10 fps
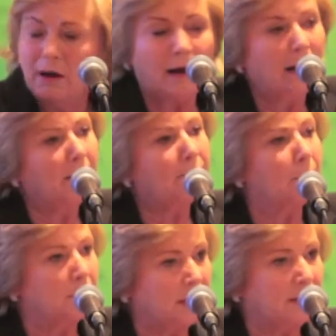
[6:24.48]
for
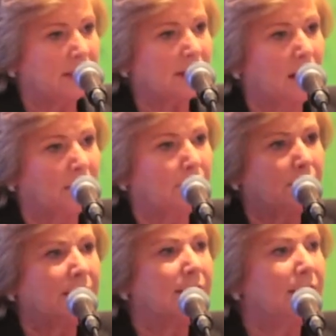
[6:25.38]
putting this
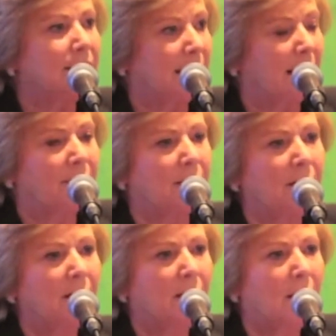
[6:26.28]
conference together,
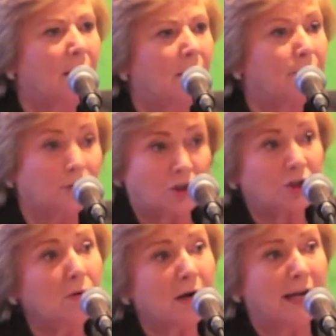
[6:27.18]
for
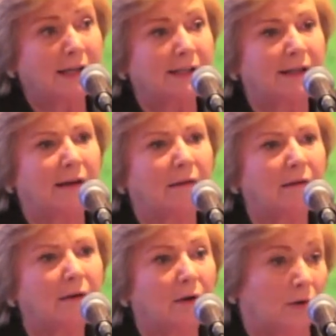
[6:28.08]
showcasing
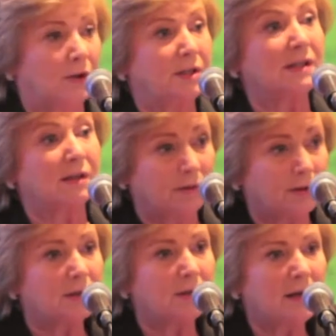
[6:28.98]
all that is
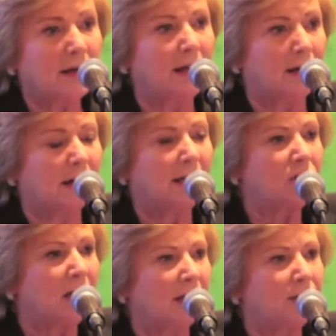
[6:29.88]
good in early
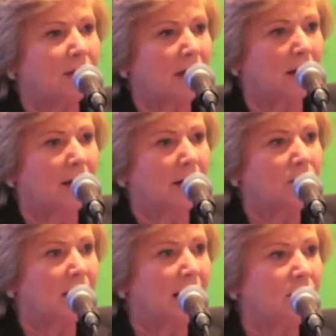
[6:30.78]
childhood care and
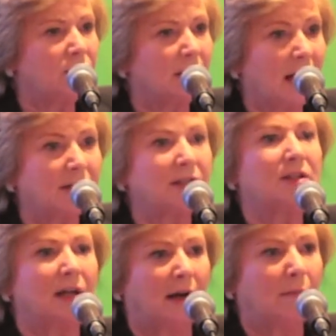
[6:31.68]
education at a
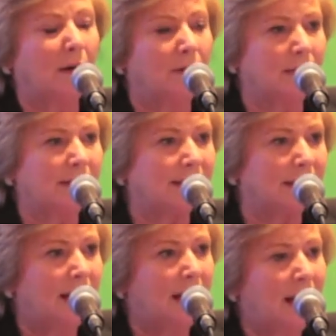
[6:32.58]
time when there is
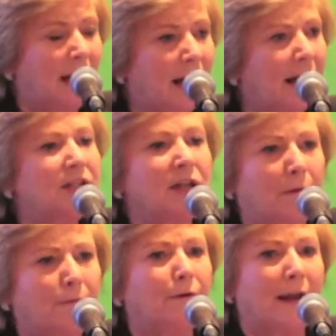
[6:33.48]
a
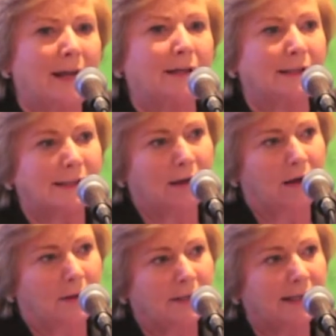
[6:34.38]
tough lens
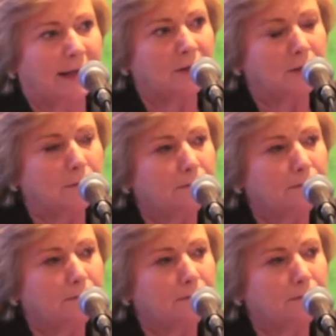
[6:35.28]
on the sector,